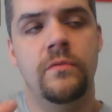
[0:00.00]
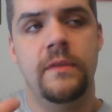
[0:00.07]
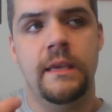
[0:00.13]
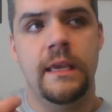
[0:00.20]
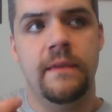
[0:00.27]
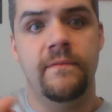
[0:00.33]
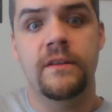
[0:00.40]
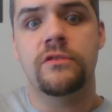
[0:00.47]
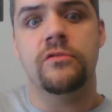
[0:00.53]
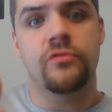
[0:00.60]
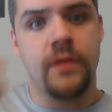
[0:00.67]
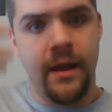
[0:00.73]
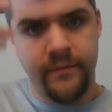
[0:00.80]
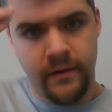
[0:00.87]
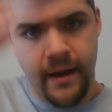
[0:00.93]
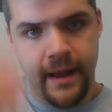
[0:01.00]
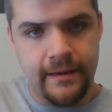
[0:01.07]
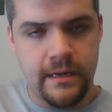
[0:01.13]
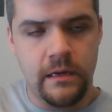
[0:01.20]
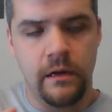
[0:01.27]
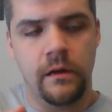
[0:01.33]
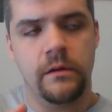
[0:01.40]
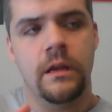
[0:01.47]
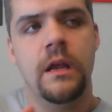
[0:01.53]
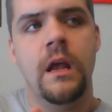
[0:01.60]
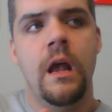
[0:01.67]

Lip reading: the Vision Driver ID card,